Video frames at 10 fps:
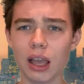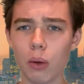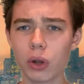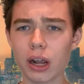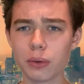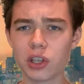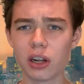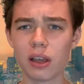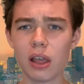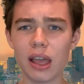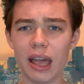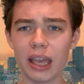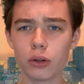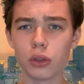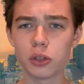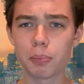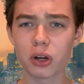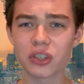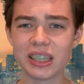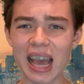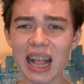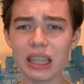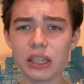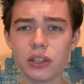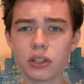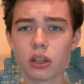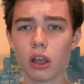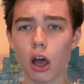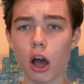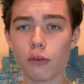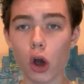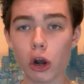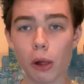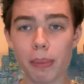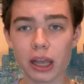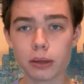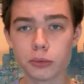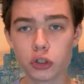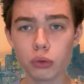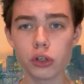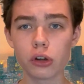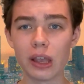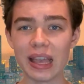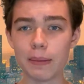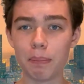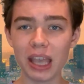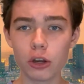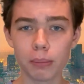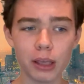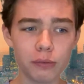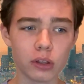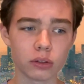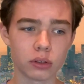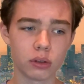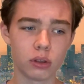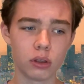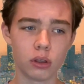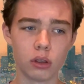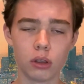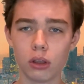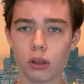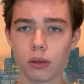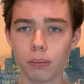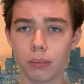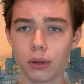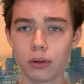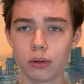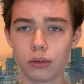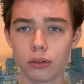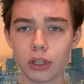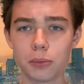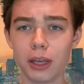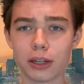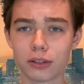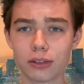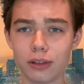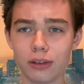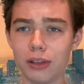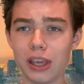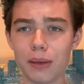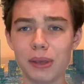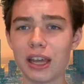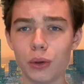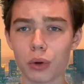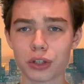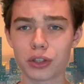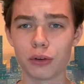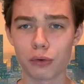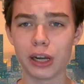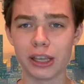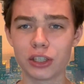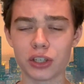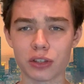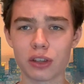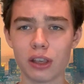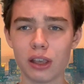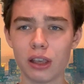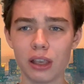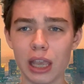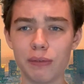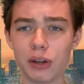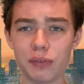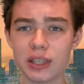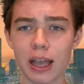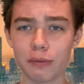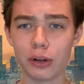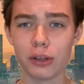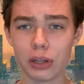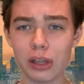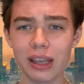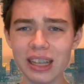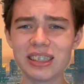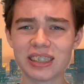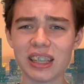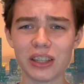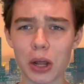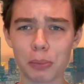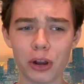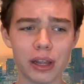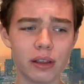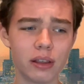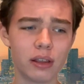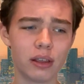I wonder how he's going to handle these personalities of Odell Beckham Jr. and Baker Mayfield. But let's be honest, he can't be any worse than Freddie Kitchens. Even if he's not very good, it's still an upgrade.